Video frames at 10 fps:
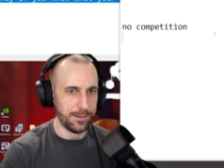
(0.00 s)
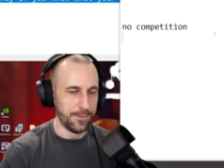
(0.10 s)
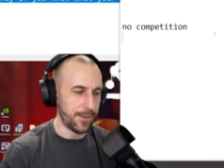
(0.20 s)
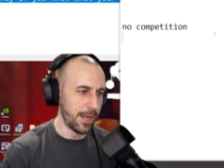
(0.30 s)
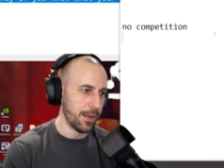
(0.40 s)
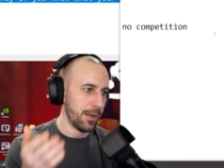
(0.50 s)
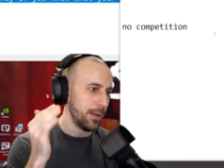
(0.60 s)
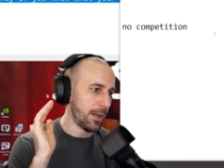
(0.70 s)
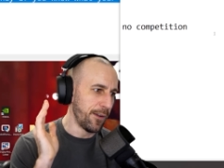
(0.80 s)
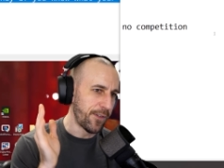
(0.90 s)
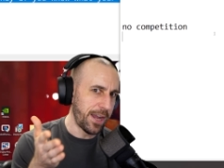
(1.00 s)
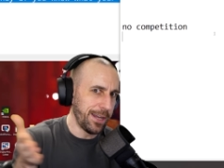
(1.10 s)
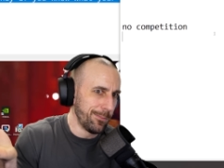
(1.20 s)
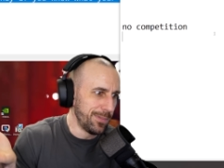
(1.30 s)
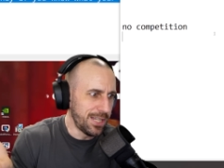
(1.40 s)
It, if
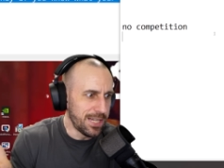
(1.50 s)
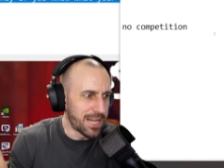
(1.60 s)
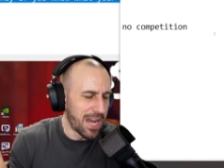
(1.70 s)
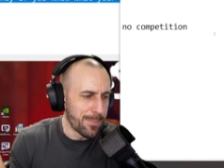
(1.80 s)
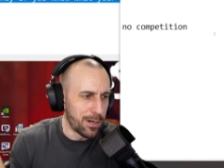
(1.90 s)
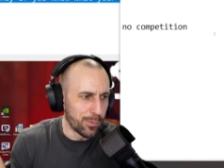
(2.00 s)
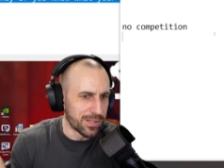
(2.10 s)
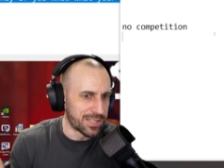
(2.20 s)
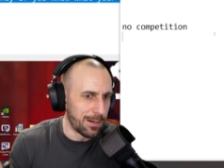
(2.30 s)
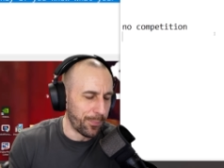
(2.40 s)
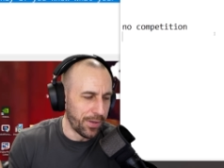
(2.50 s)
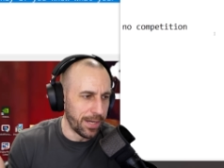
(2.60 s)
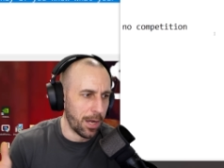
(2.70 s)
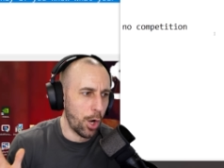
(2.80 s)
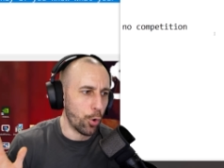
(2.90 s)
AMD came out with
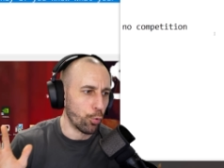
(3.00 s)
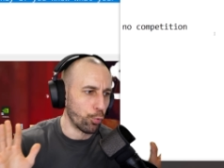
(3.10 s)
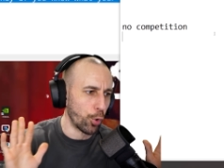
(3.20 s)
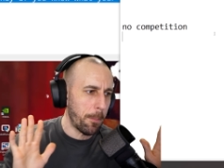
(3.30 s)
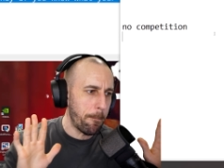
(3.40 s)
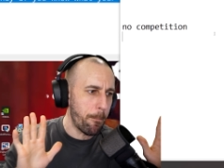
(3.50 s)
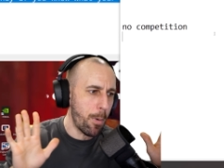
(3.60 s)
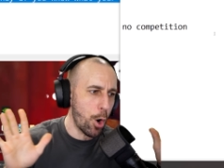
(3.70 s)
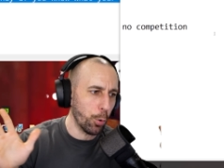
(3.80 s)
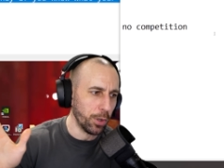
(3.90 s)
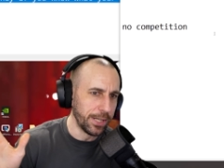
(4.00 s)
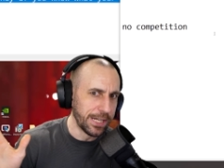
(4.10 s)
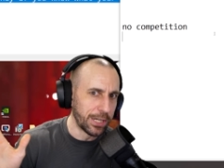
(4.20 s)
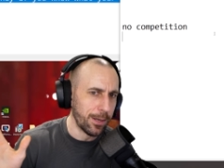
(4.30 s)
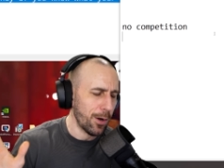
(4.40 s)
something remotely,
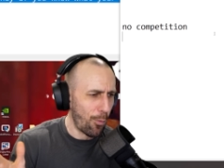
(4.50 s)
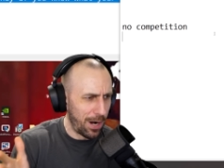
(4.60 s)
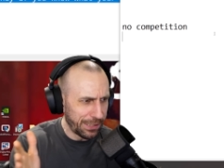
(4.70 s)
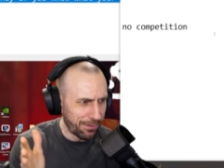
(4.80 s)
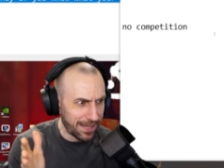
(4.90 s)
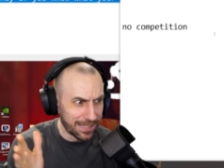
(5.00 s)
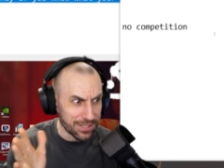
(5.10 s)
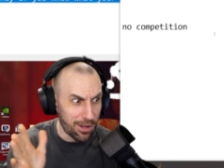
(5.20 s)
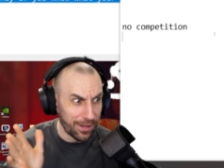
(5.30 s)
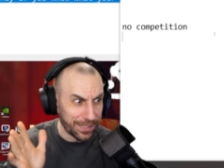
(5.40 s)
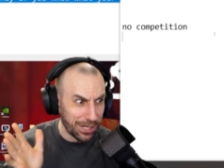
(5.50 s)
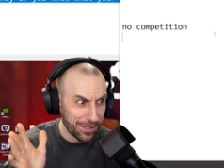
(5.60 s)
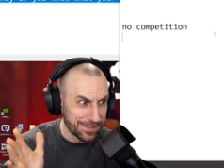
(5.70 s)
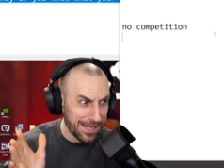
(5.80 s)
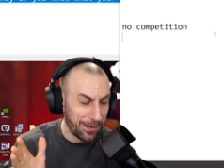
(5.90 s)
why do you think it's all like
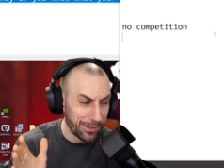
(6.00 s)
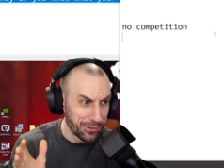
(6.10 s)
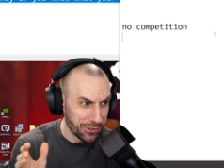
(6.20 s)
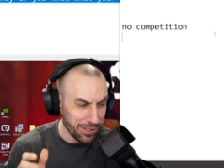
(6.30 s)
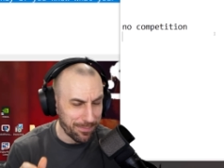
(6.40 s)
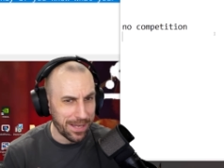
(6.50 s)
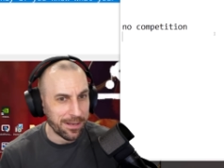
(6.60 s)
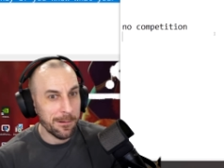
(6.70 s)
cut down and shit, man?